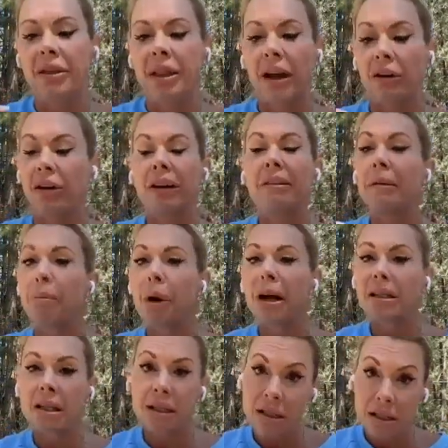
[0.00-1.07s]
And that grieving
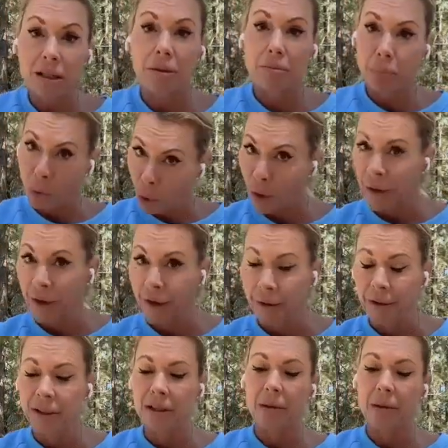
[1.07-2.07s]
process is important.